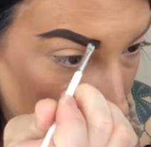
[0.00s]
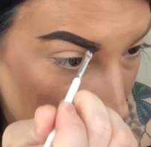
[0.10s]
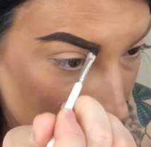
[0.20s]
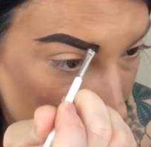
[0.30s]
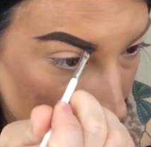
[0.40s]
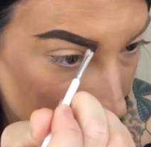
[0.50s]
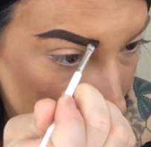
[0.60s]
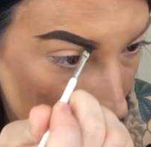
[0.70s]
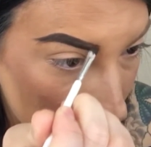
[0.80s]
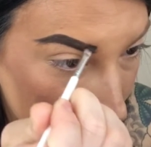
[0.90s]
I take the
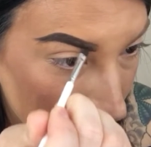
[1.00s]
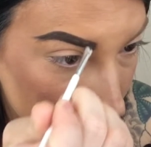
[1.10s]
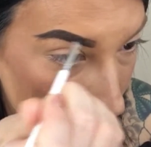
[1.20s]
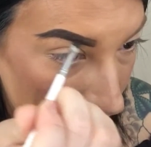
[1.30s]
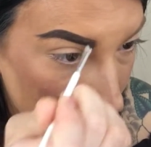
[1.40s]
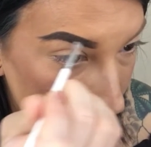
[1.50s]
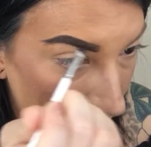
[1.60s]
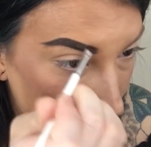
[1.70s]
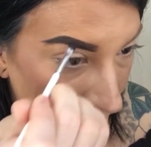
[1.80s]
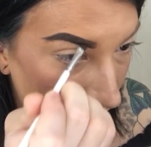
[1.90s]
top and I drag it
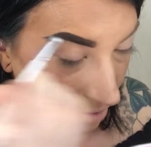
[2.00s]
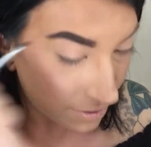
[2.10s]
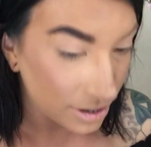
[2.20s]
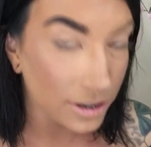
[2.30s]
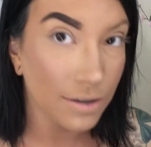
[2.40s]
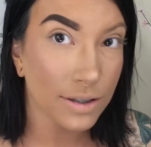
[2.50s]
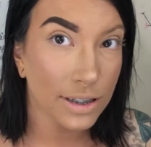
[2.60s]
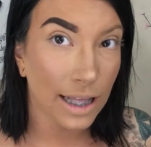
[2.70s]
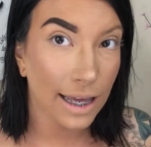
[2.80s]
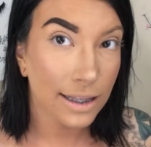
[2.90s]
down ever so
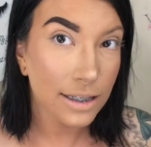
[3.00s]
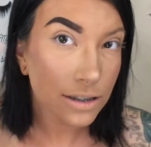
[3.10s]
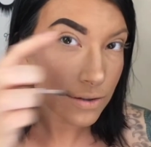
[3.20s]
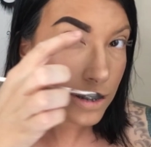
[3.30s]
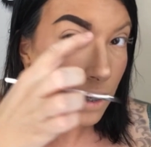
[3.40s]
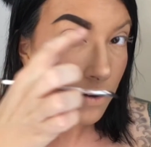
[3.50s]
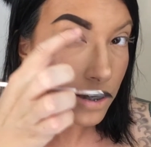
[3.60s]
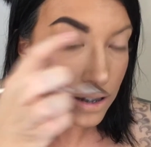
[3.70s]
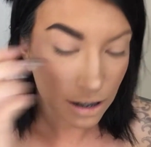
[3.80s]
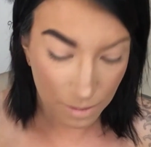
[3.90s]
slightly. So see how it
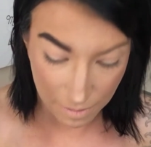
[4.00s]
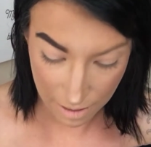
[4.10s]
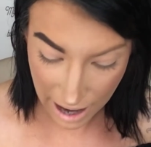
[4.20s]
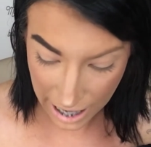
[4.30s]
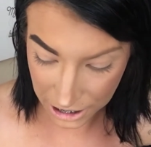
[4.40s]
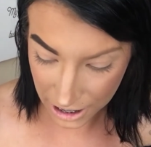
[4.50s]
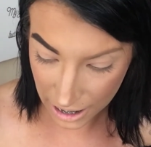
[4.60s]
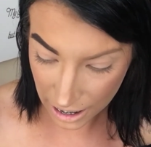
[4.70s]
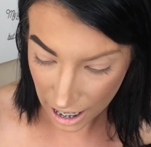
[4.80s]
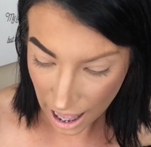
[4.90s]
looks a little bit more patchy?
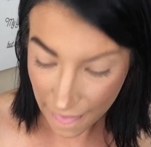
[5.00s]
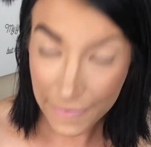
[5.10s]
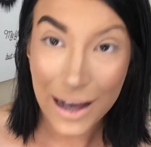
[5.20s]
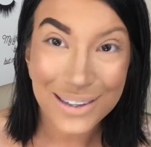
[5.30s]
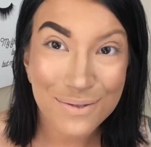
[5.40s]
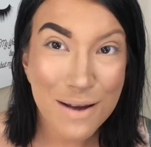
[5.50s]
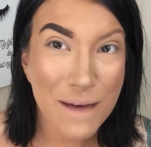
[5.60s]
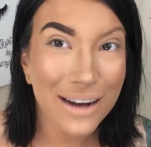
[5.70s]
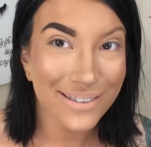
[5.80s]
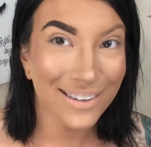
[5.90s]
That's what
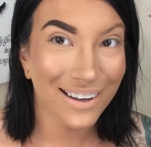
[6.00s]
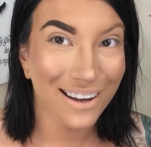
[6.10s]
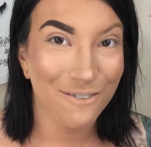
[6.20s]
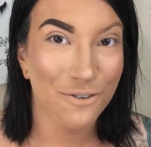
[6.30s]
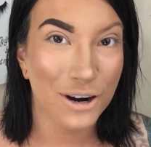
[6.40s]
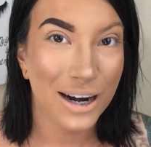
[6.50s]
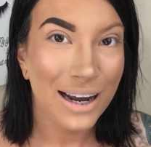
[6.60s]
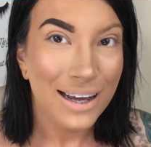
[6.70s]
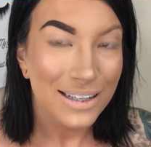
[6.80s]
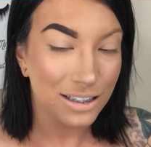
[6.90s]
I'm actually looking for.
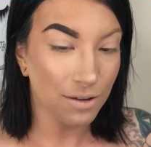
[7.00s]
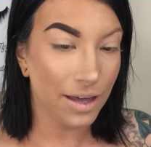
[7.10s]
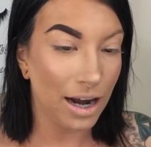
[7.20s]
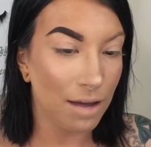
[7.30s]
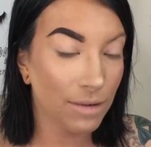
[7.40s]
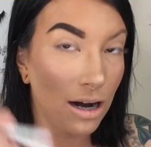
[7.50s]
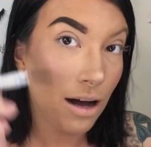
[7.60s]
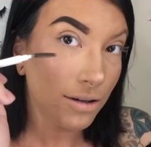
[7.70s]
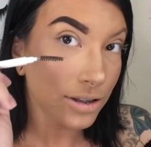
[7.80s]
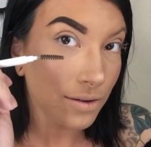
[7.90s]
So then I'm going to
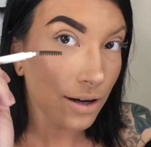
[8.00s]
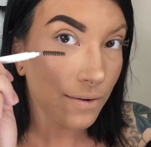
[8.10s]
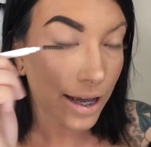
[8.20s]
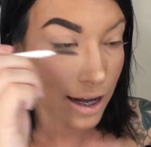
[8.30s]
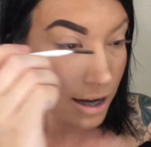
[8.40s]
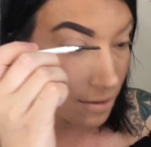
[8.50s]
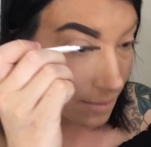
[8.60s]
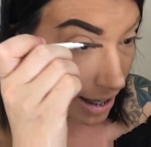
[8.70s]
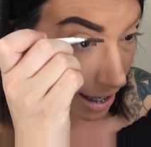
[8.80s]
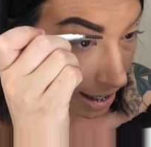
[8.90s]
also go in
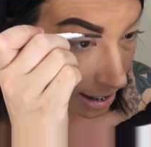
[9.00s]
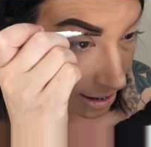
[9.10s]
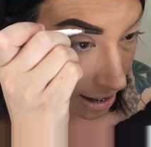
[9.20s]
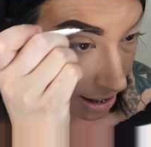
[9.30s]
with